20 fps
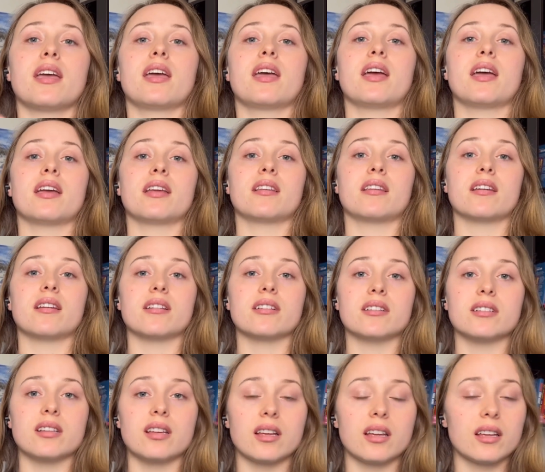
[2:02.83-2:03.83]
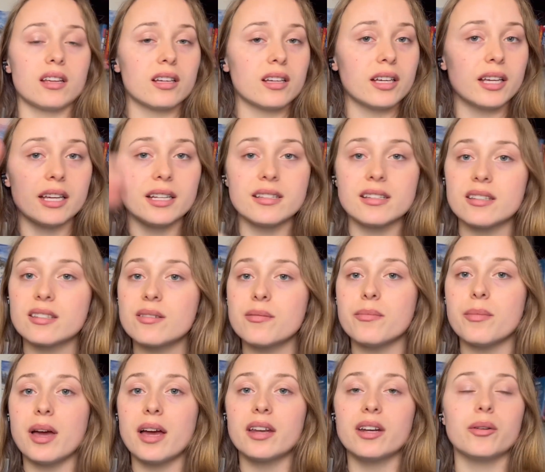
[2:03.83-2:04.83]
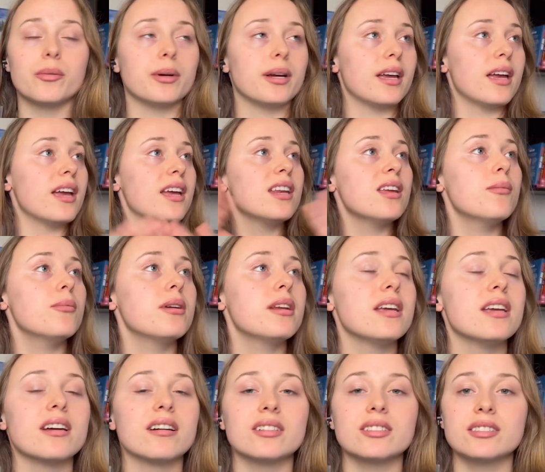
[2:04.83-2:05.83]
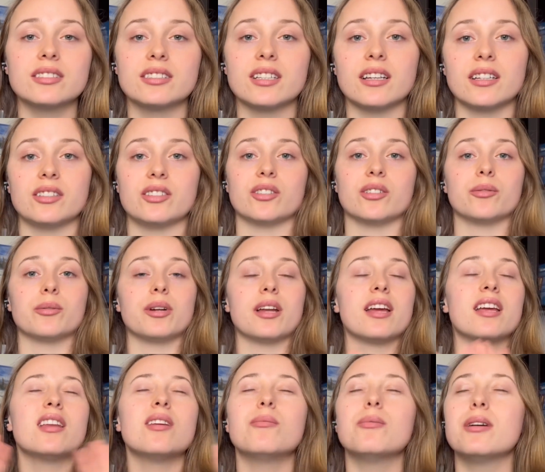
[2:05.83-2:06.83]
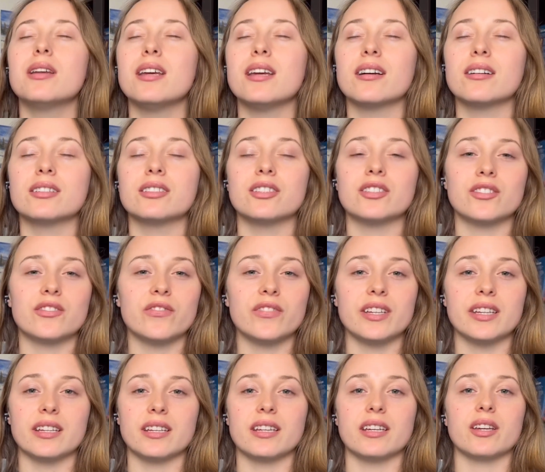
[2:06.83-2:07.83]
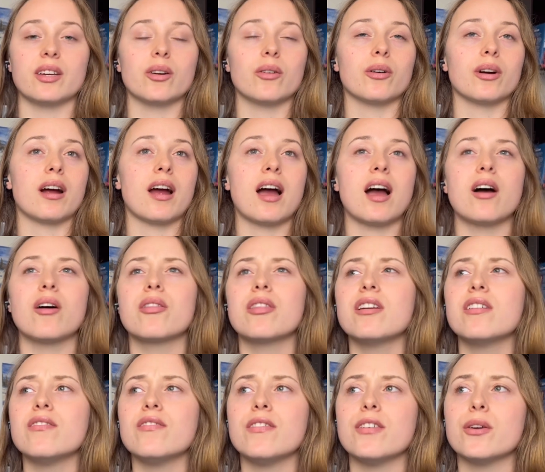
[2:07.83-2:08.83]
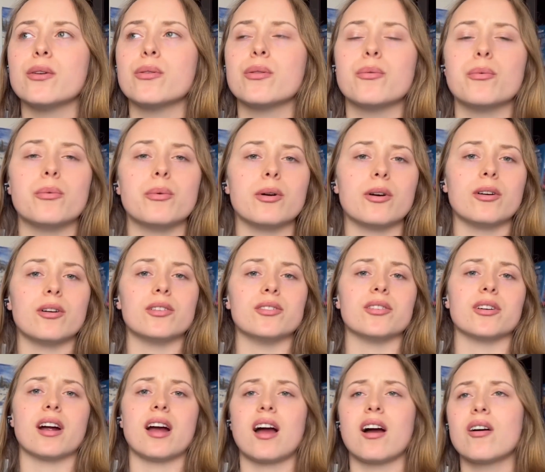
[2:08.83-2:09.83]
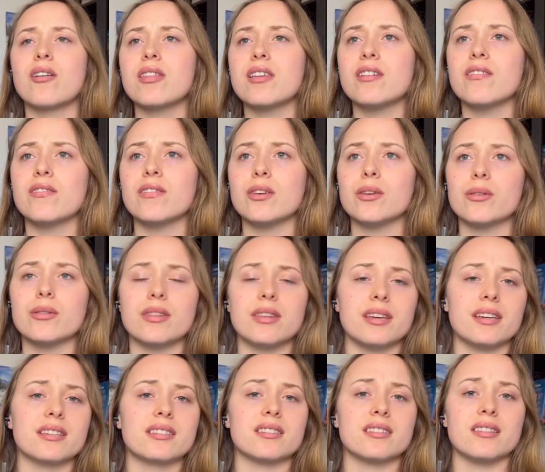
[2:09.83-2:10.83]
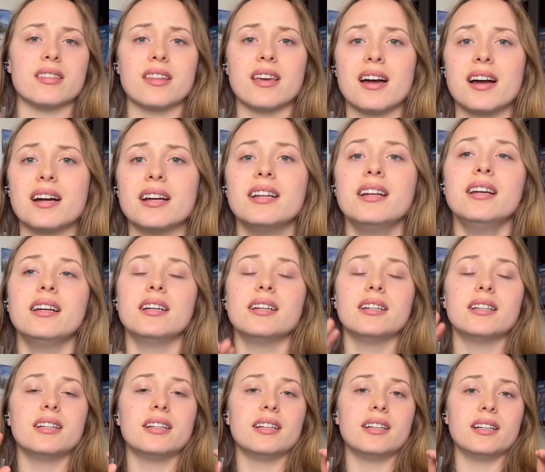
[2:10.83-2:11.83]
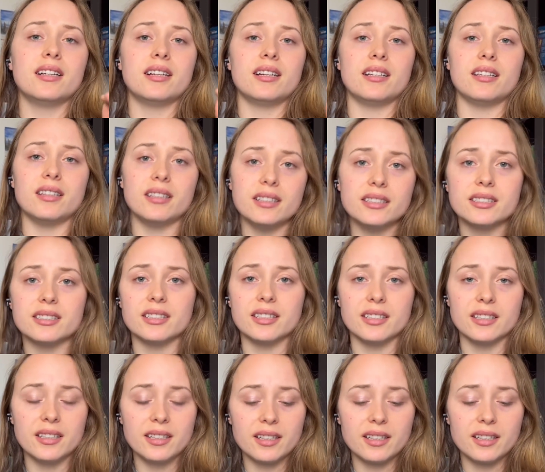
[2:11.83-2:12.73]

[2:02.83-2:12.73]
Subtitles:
and it doesn't matter what anybody else says or what anybody else is feeling or how they view the world or how they view this and that. Listen,